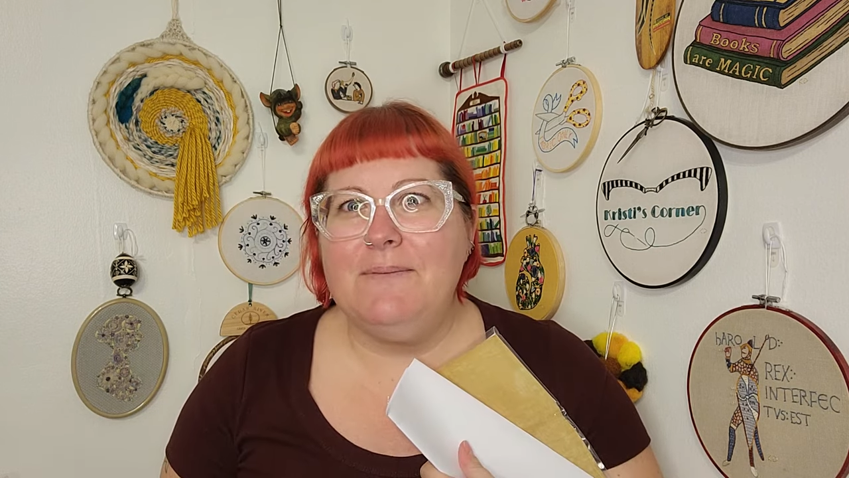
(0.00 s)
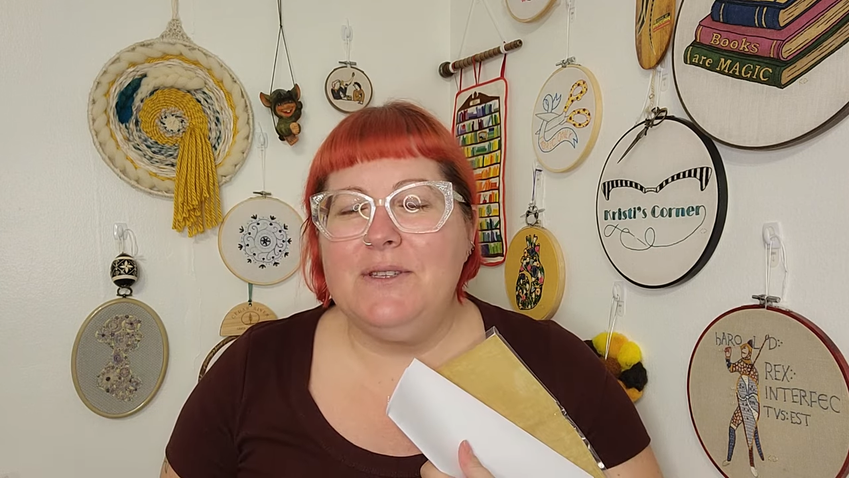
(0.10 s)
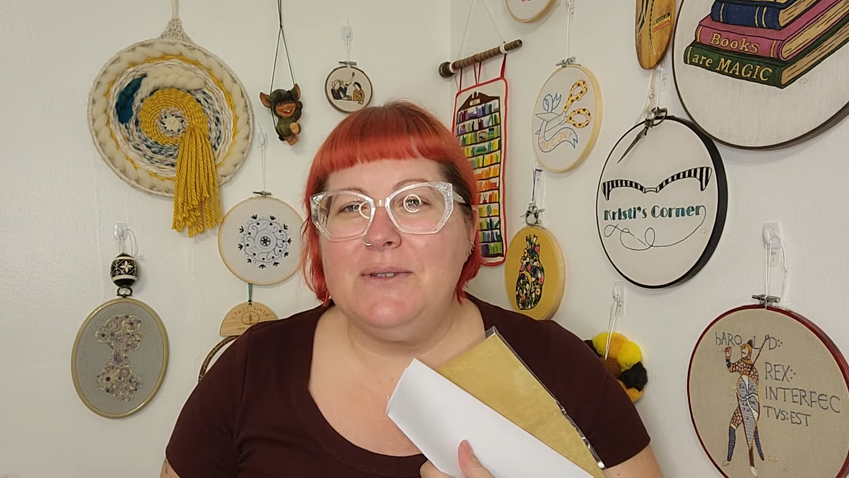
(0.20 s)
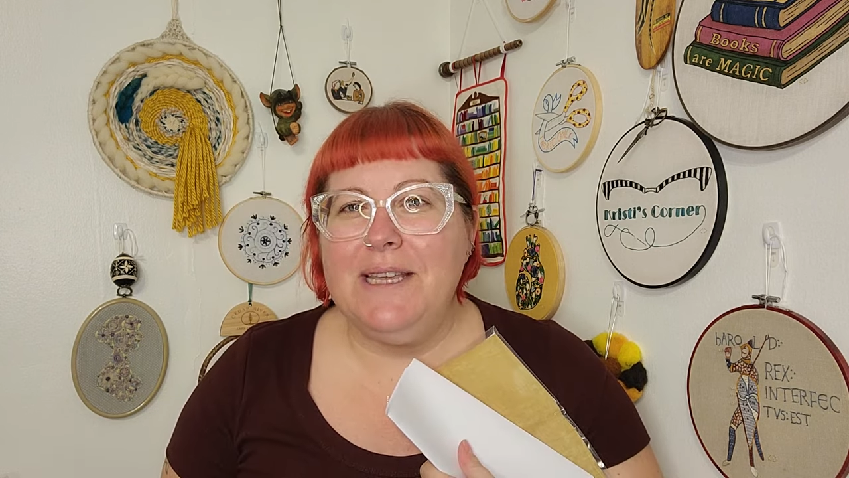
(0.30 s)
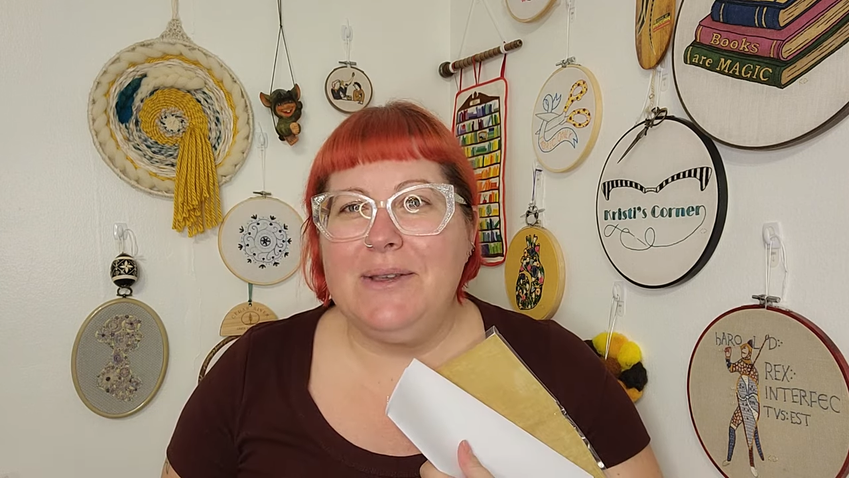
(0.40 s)

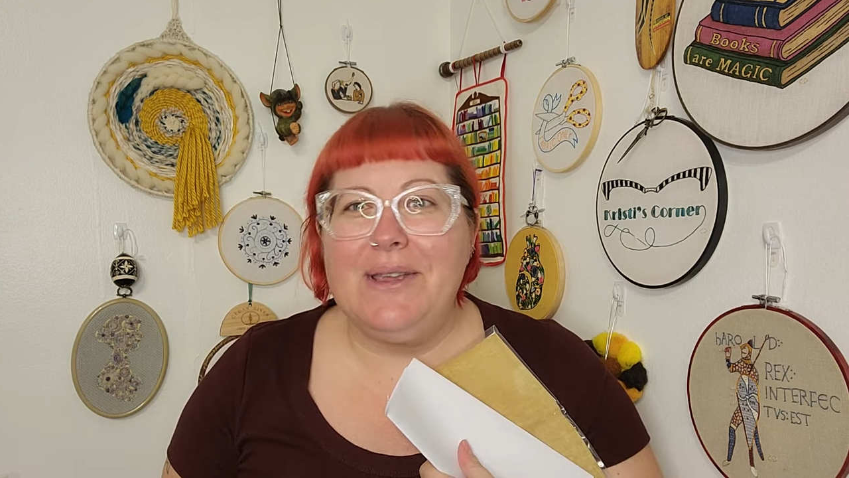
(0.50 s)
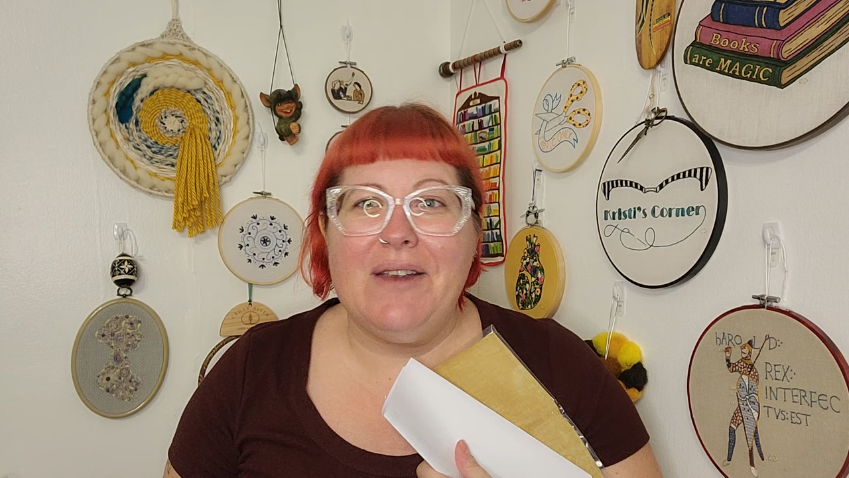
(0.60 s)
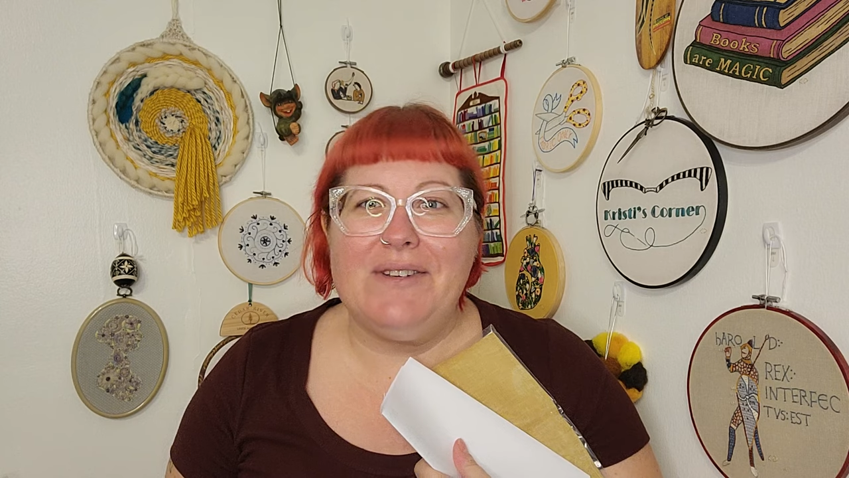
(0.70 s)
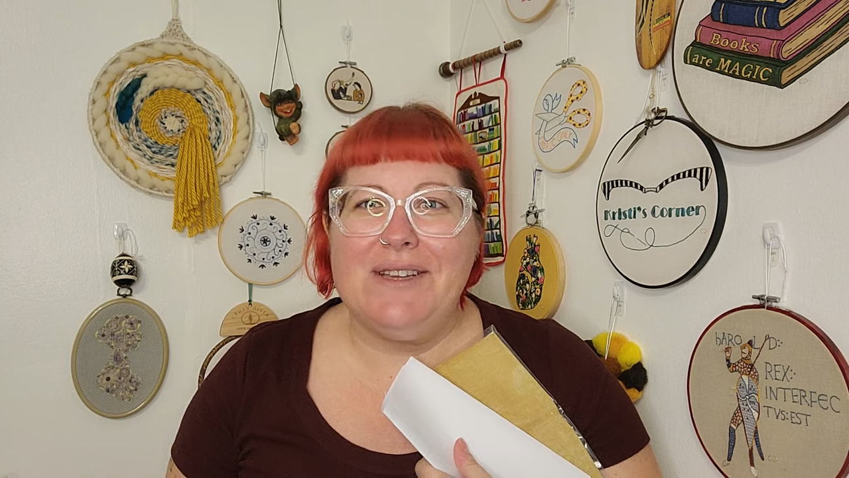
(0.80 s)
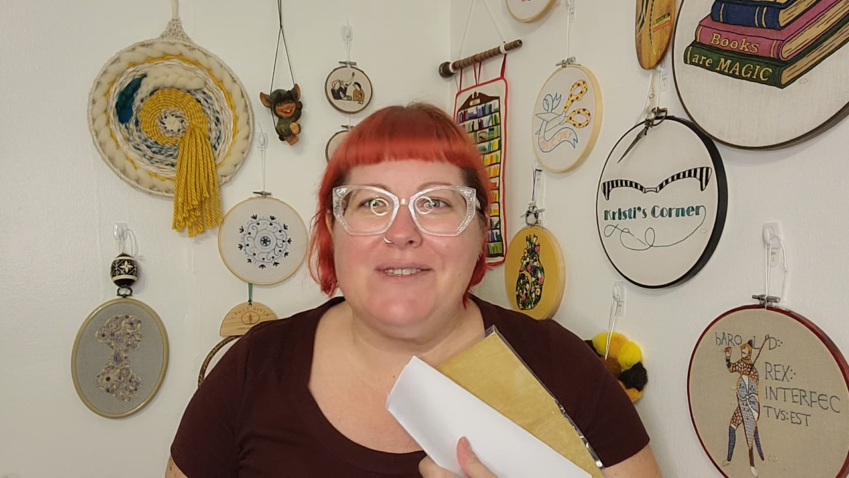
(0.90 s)
so take good
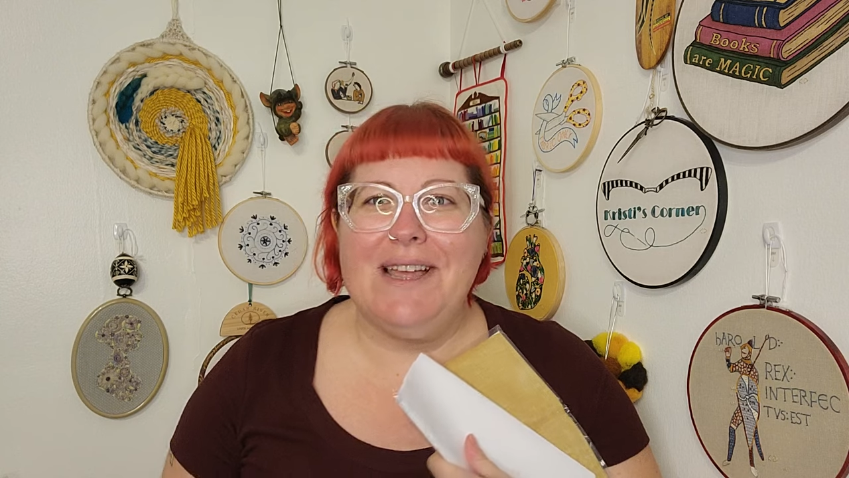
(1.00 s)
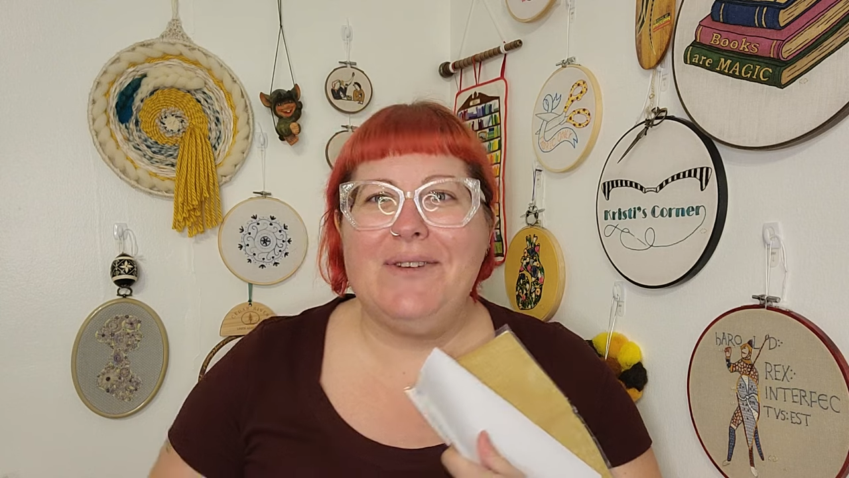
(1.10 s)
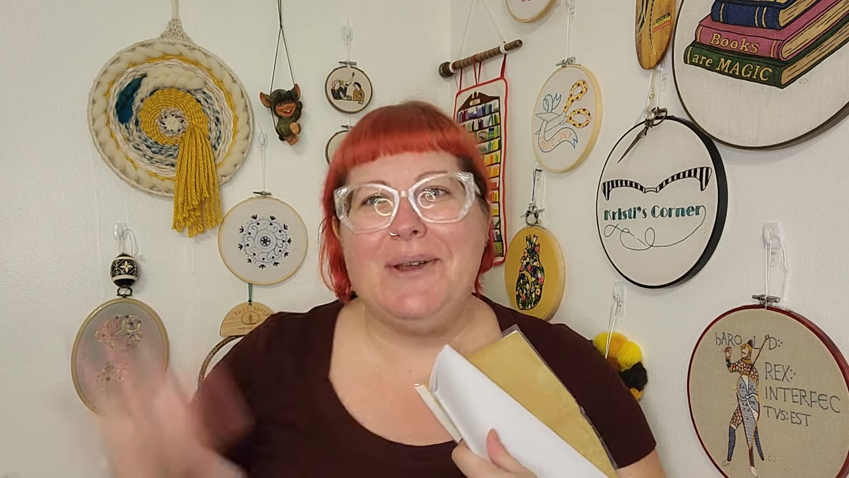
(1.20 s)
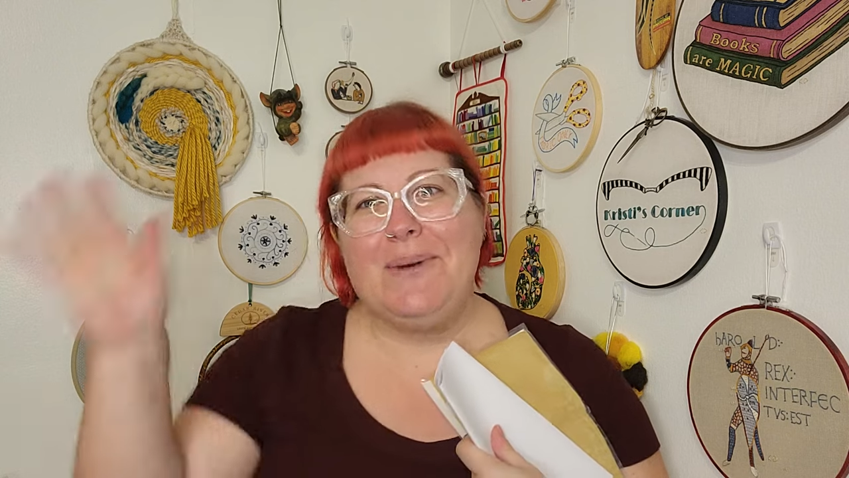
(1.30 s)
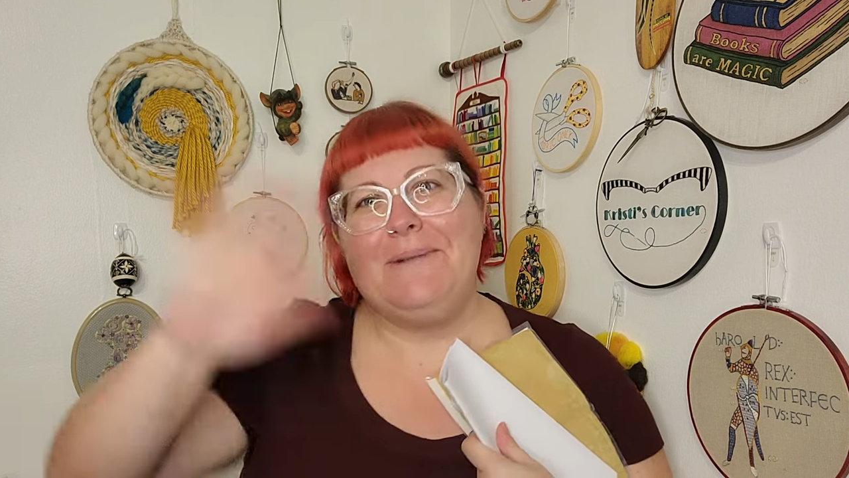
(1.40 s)
care of yourselves and have a good